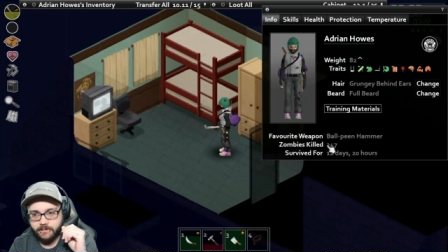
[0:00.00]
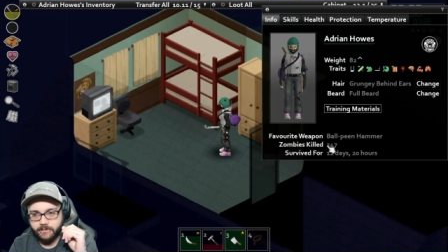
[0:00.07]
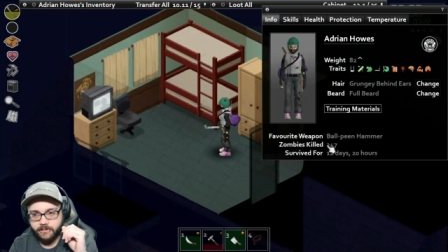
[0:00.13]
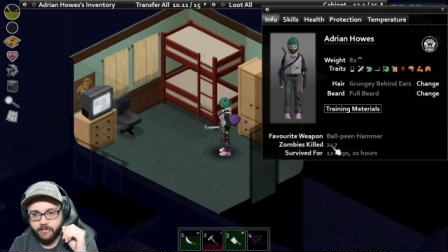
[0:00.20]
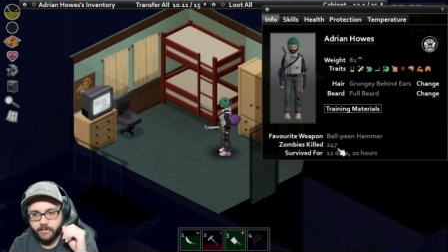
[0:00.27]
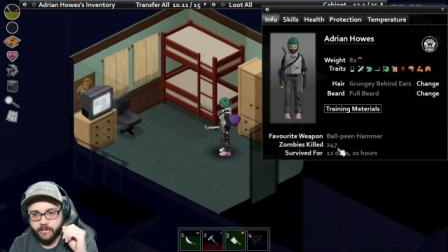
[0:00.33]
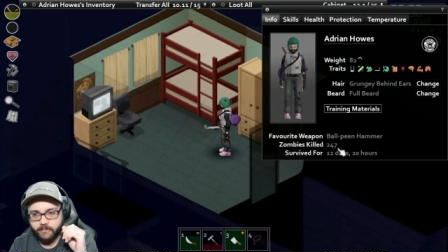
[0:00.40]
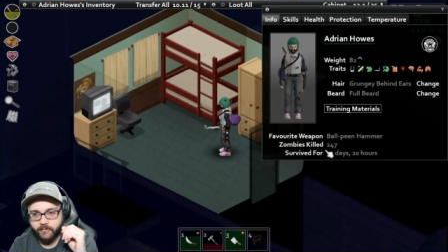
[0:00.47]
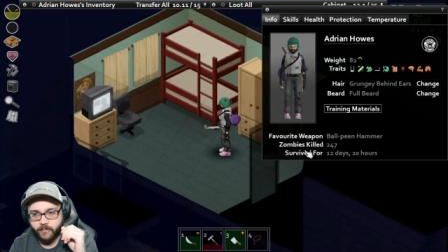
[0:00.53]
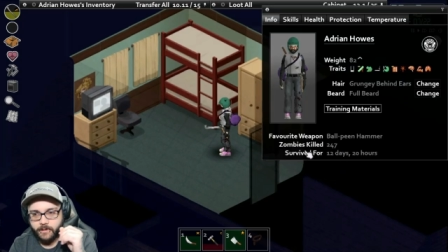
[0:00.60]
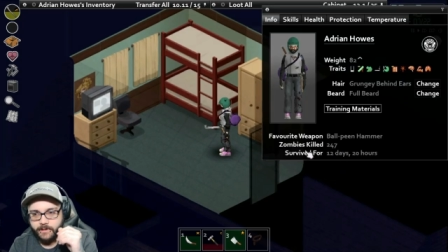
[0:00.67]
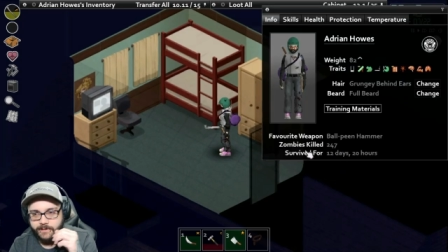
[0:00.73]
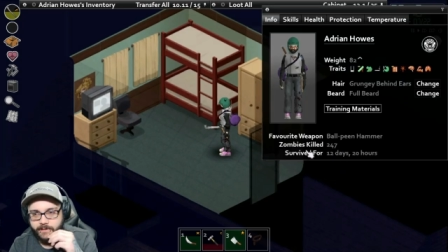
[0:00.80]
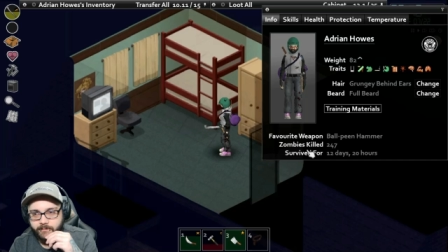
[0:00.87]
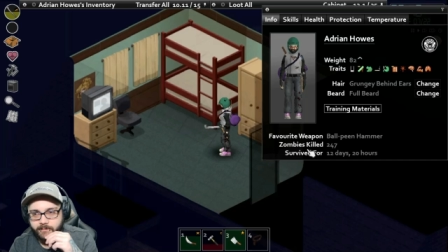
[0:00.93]
two hundred
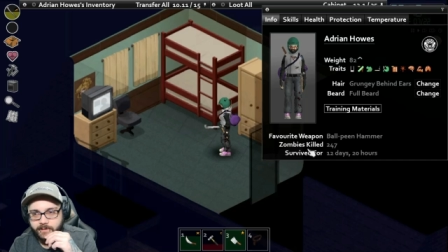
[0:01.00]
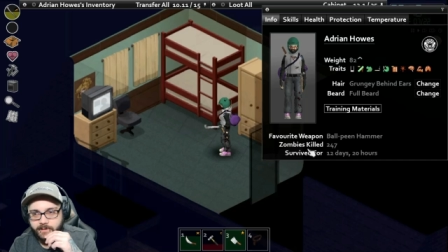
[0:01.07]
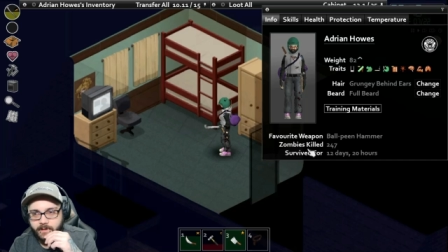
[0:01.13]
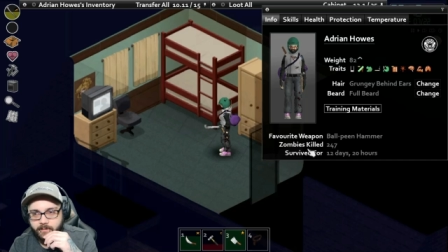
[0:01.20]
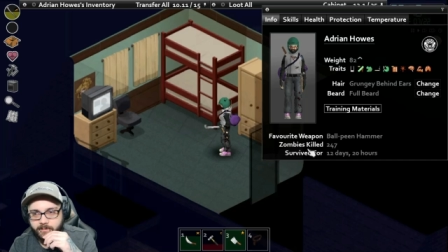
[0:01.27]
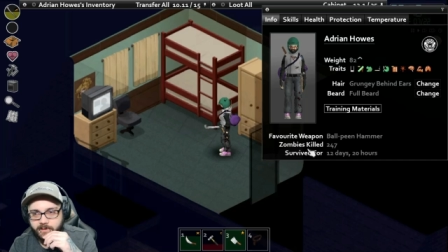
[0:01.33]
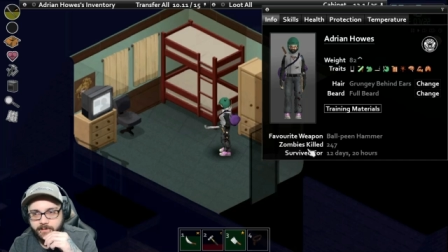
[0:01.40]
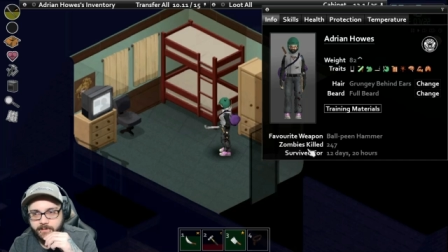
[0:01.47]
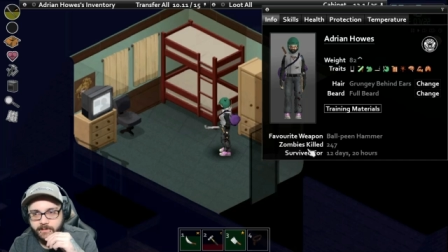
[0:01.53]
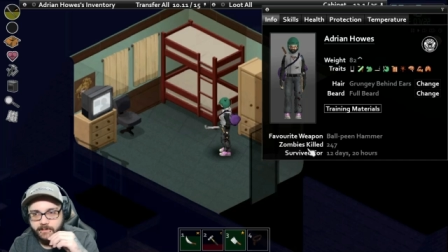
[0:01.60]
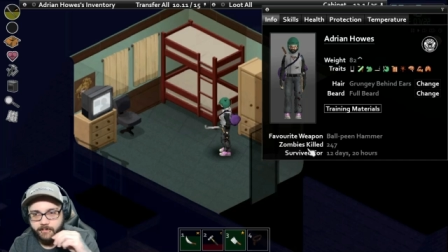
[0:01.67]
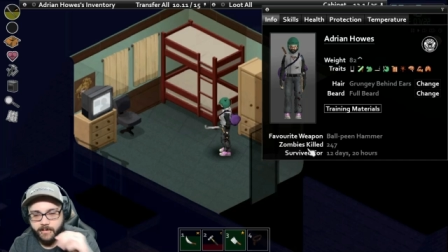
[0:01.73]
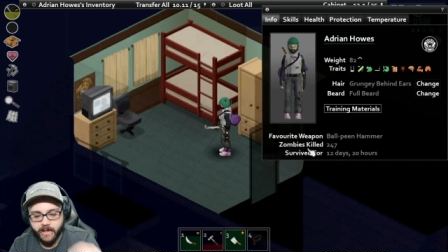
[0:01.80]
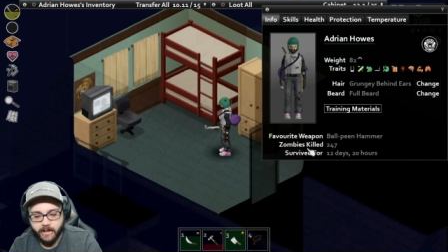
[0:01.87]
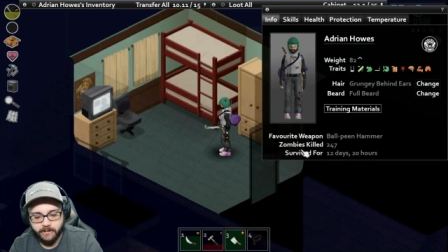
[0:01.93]
forty-seven zombies
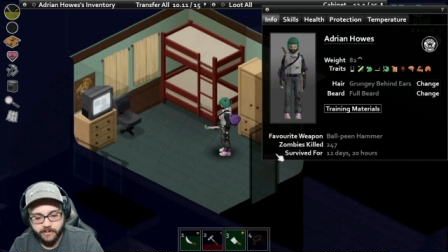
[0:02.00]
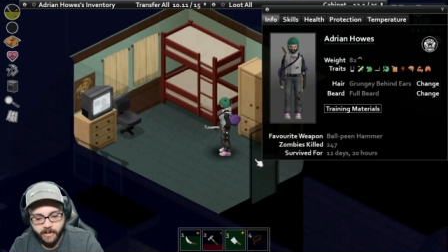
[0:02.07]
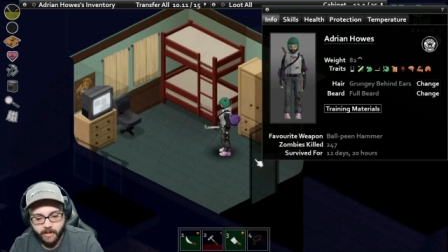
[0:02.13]
dispatched.